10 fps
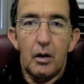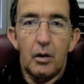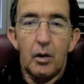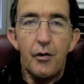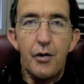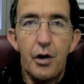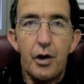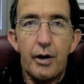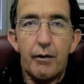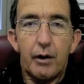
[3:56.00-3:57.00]
Or
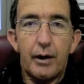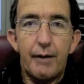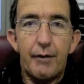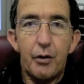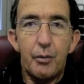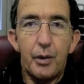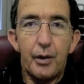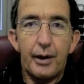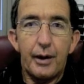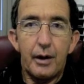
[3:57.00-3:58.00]
alternatively, if you're
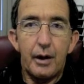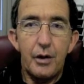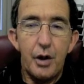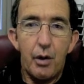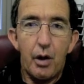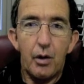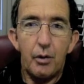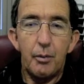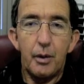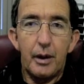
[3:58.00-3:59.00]
building a new
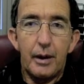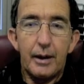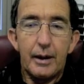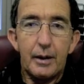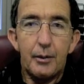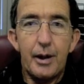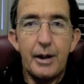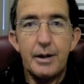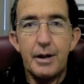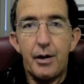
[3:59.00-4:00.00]
home, we
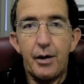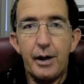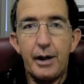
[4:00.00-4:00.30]
need to know